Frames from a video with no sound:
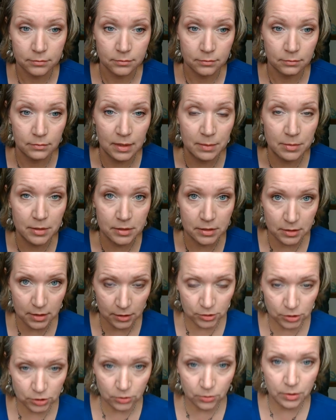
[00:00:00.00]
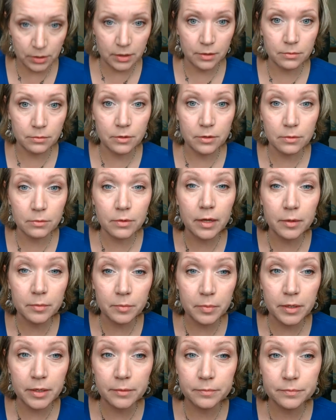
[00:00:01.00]
Maybe it's not showing it real well,
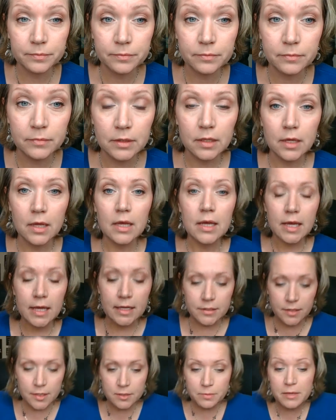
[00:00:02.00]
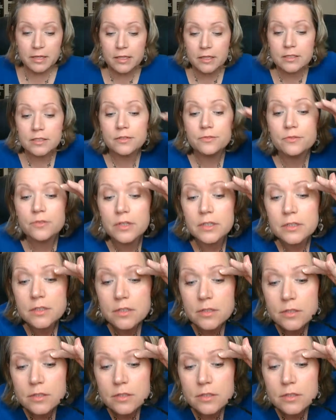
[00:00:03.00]
but it does make a difference.